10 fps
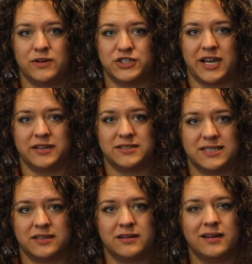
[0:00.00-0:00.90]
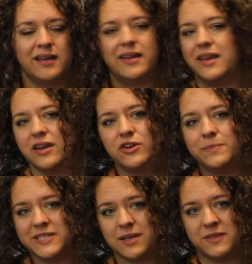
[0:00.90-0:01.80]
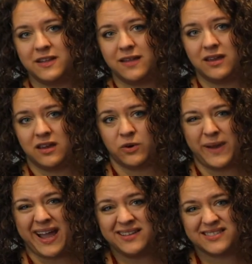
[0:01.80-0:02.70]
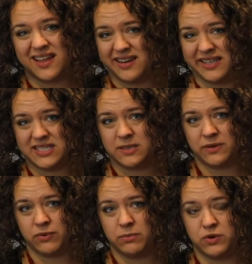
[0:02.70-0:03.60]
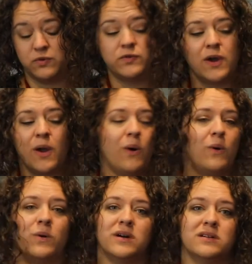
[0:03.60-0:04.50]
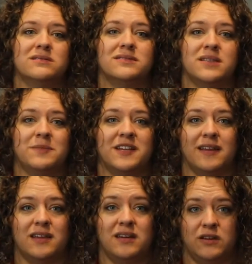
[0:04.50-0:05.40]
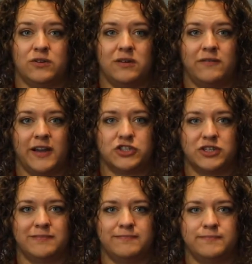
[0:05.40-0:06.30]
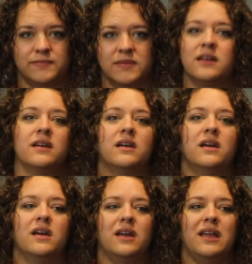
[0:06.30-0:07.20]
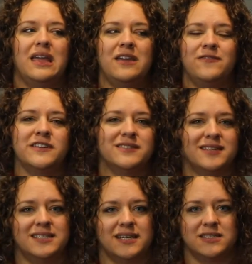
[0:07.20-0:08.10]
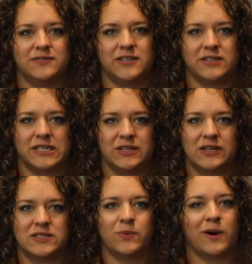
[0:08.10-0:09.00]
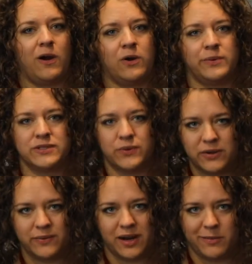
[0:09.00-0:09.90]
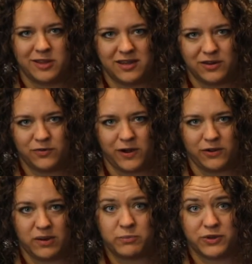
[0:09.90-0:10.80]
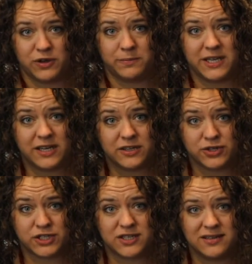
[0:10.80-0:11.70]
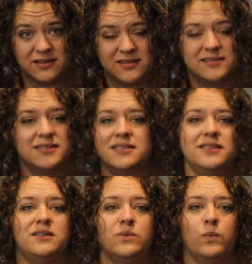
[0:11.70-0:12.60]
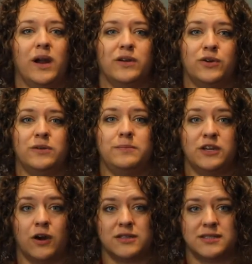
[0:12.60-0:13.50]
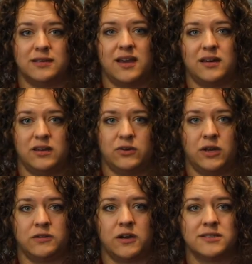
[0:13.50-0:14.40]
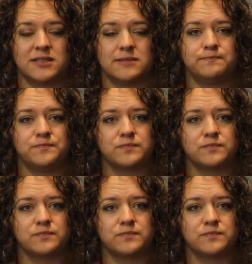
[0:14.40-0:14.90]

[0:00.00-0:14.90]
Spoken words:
your child's ear. It could be something like earwax that needs to be removed, or something like an ear infection. If there's a conductive hearing loss, we're always going to recommend that you follow up with your pediatrician to see what could be causing that hearing loss.